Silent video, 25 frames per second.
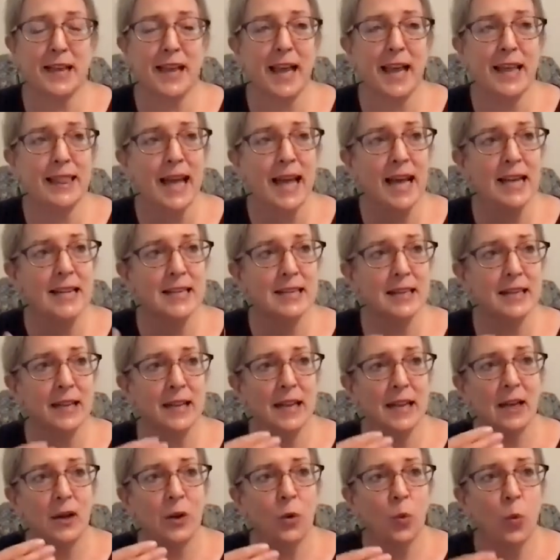And that
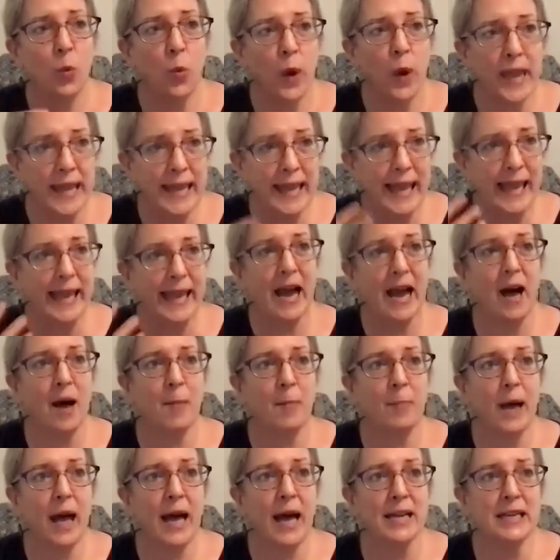waking
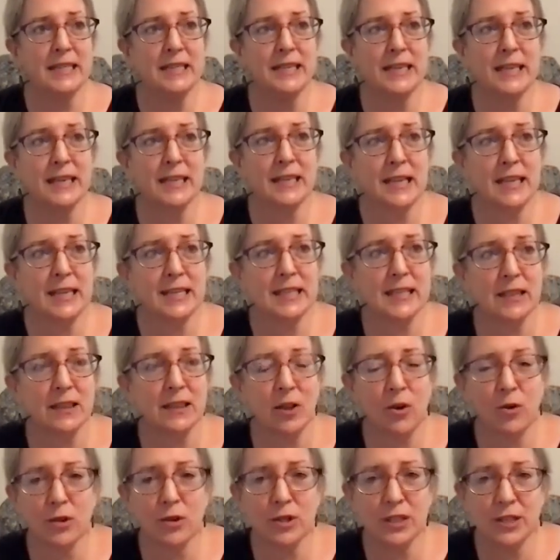up idea is
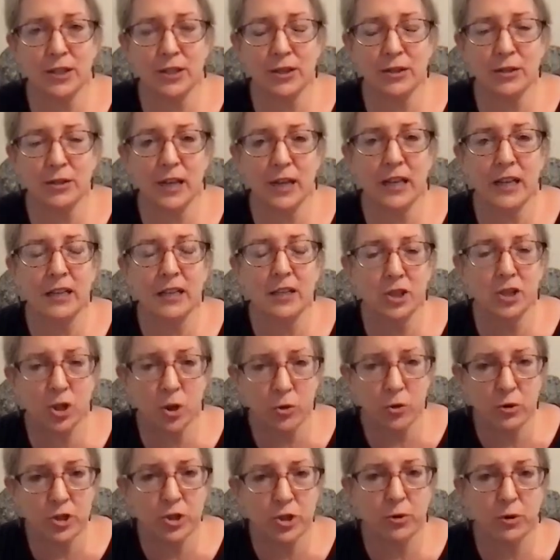it
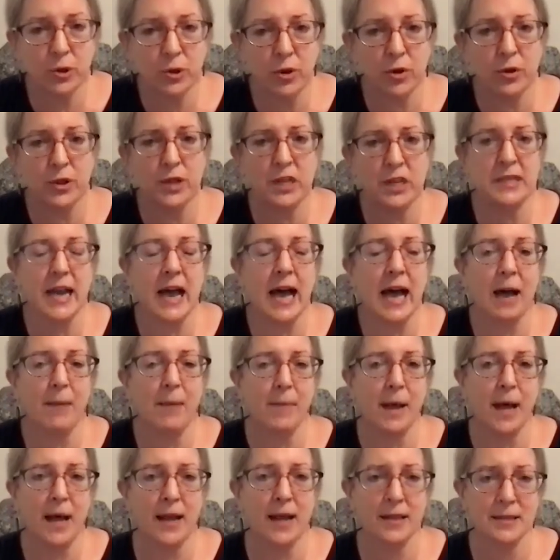shows you a lot of the
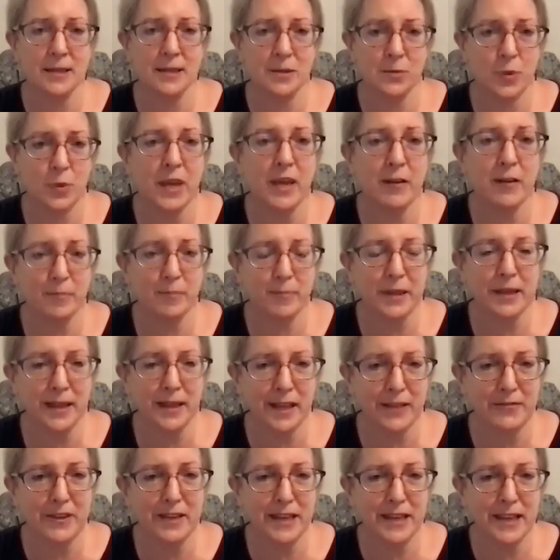tamas we have been
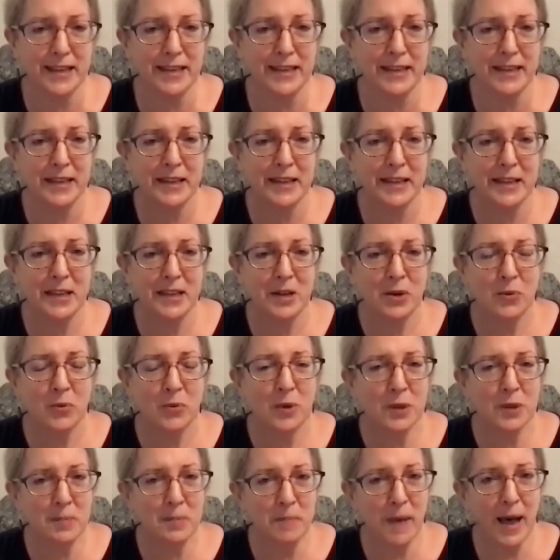living in,
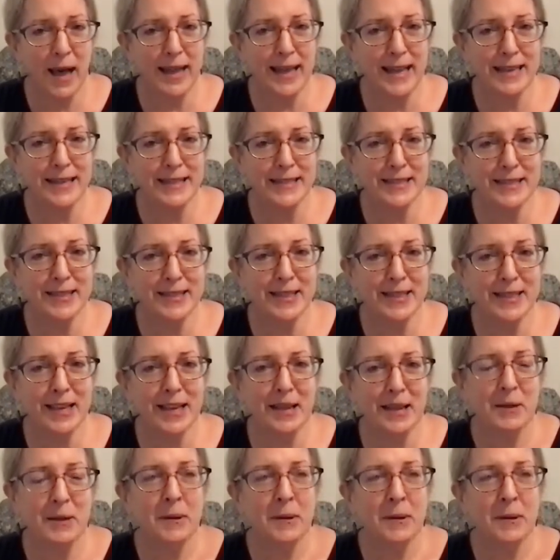with a mind that